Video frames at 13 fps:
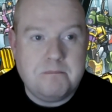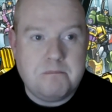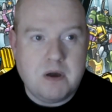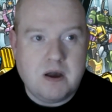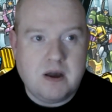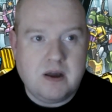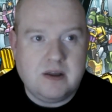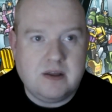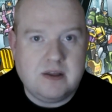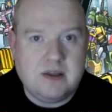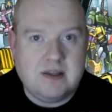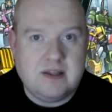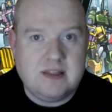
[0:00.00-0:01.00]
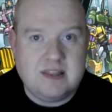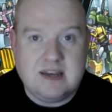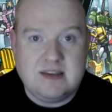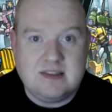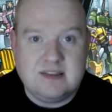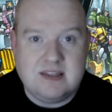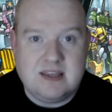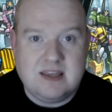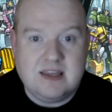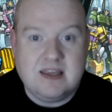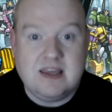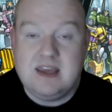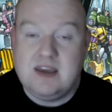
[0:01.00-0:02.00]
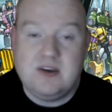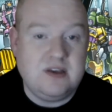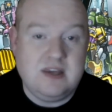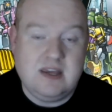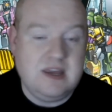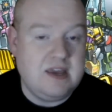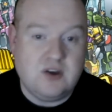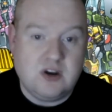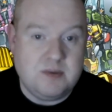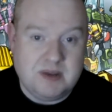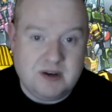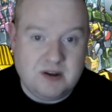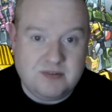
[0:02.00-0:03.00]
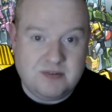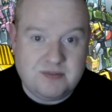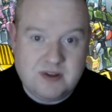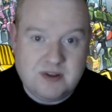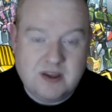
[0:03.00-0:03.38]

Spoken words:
but at the end of the day, he ain't going to be enough.